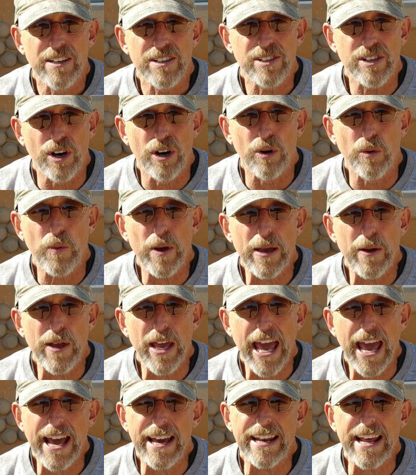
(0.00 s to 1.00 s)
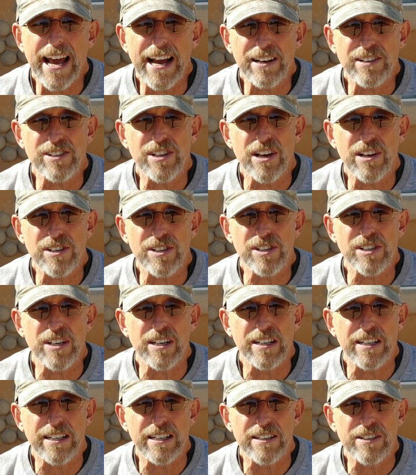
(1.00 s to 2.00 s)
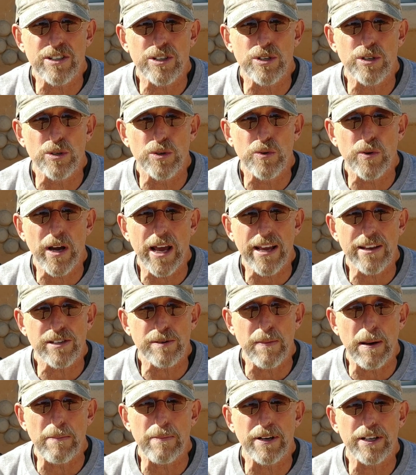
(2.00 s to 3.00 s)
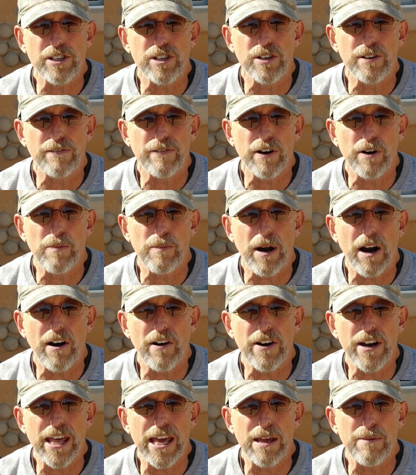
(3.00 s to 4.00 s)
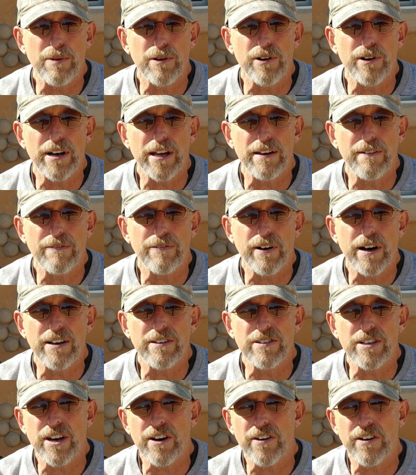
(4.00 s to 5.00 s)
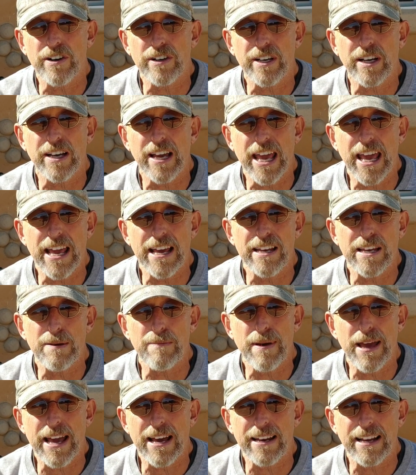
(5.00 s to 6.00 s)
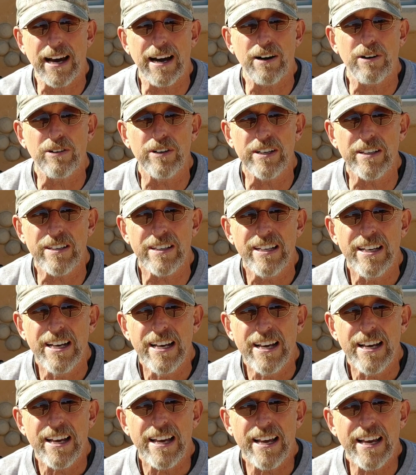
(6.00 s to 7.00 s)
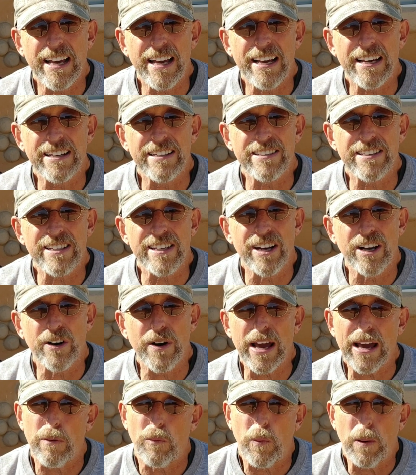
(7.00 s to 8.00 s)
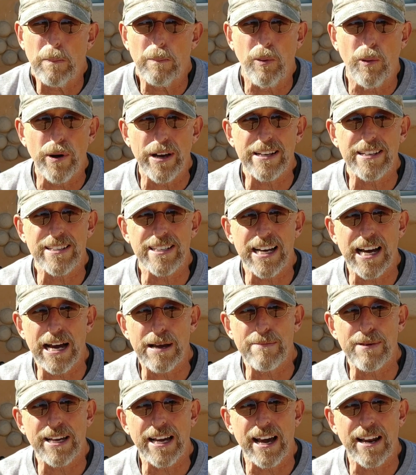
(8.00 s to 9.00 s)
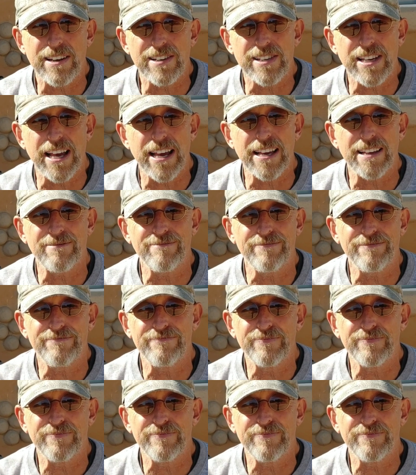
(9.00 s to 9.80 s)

So we had access uh, to a cement mixer from our neighbor and friend Derek Handyman Howlett. And you know, at one point in time, you got to say,